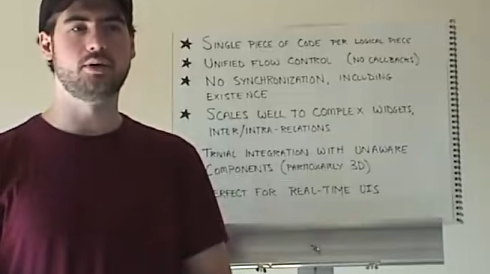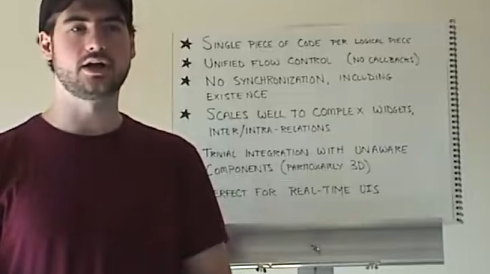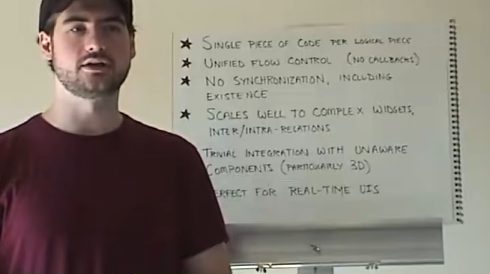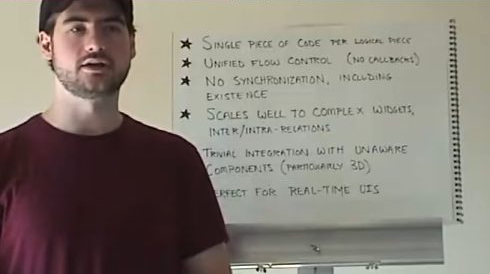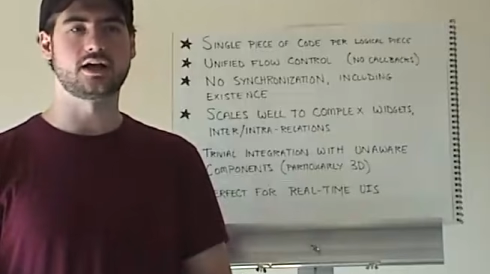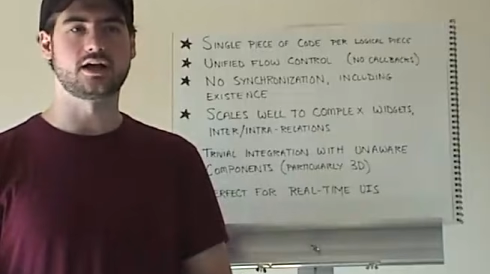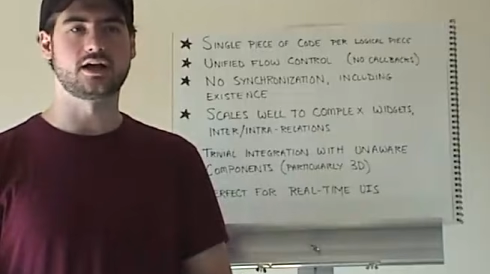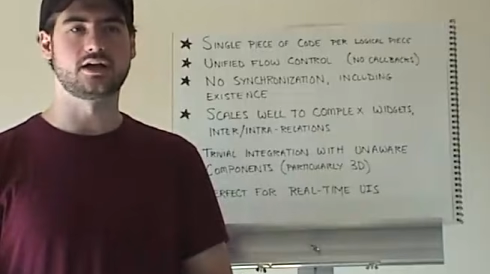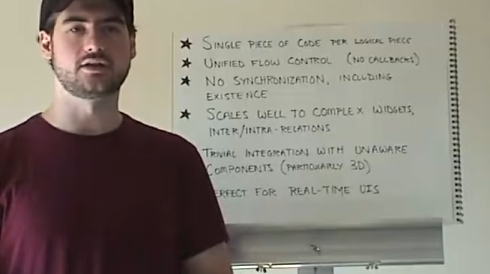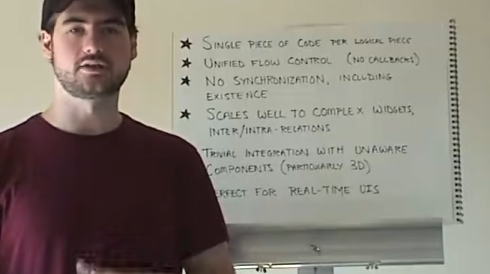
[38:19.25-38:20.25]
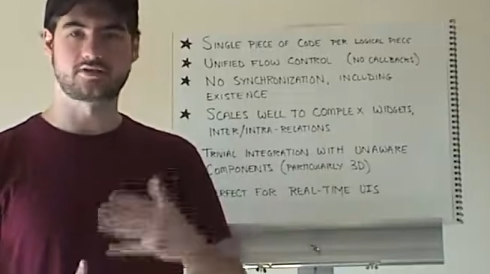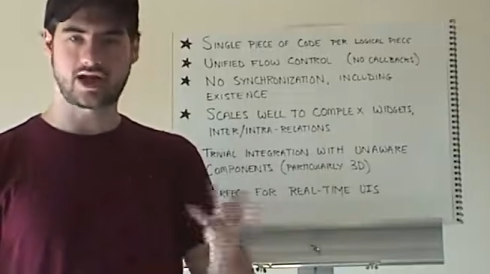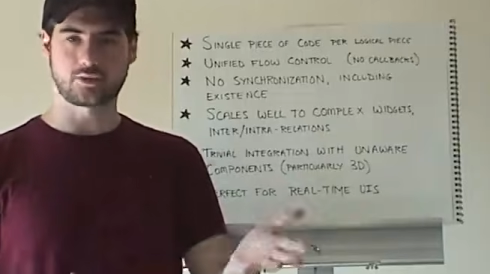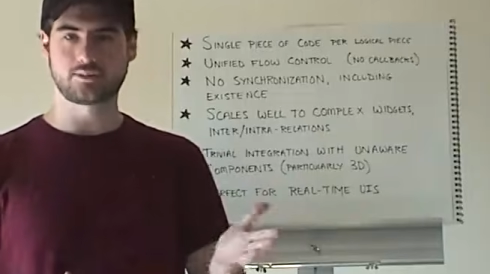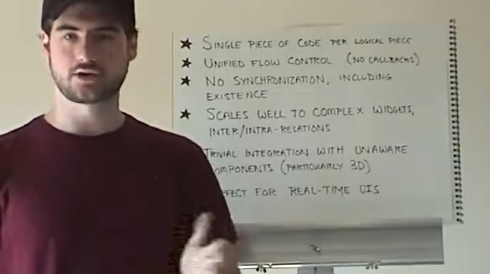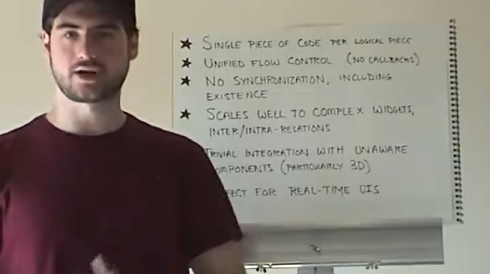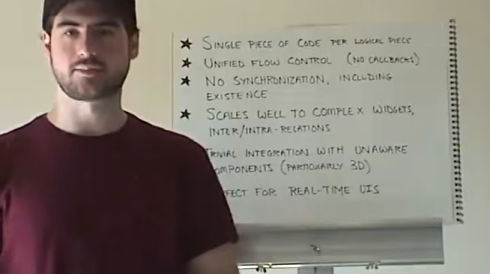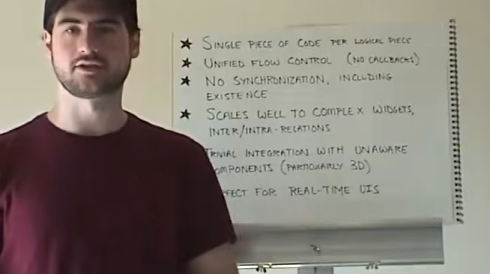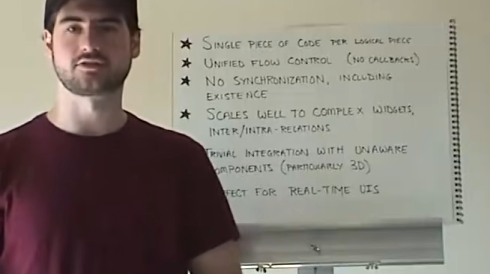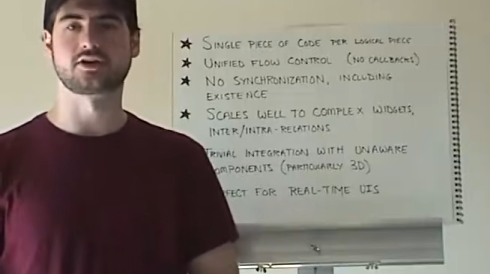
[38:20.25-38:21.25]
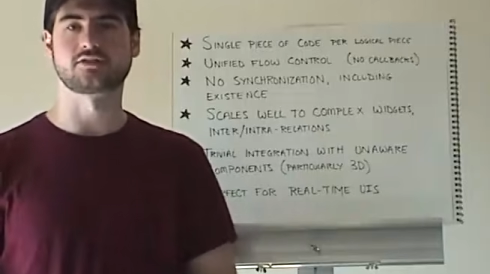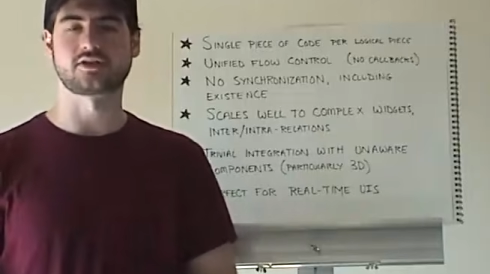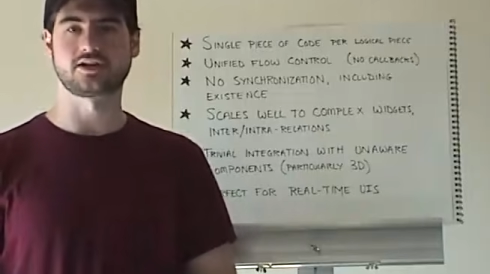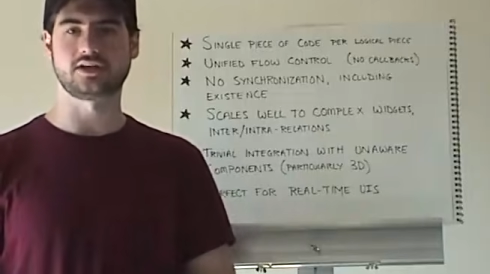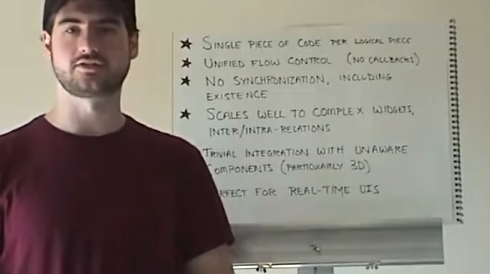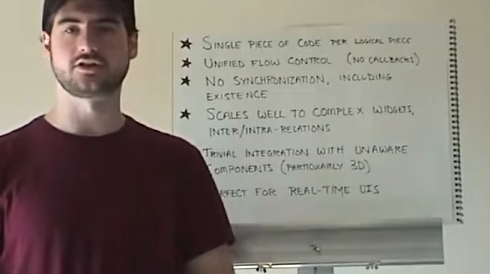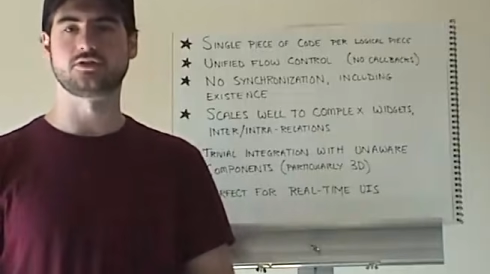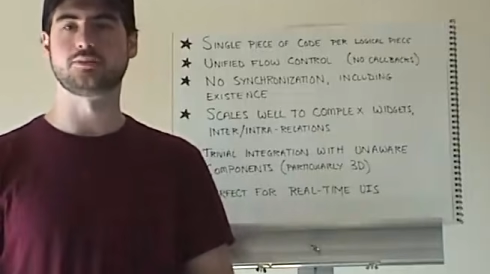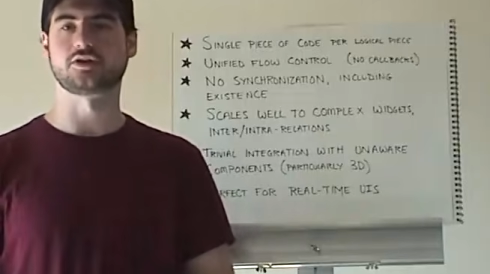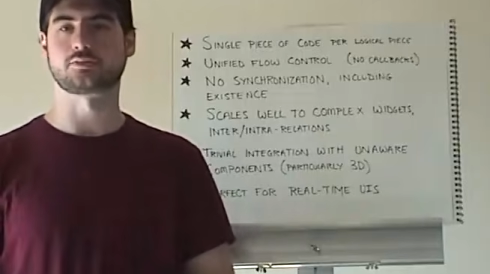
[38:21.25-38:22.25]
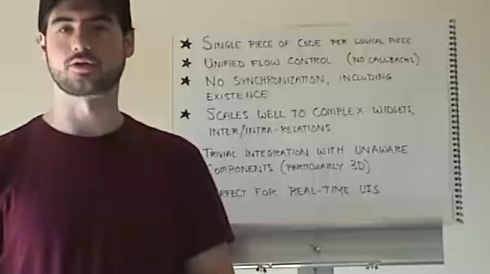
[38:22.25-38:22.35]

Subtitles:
But that would be a great place to look because I think he's going to do a much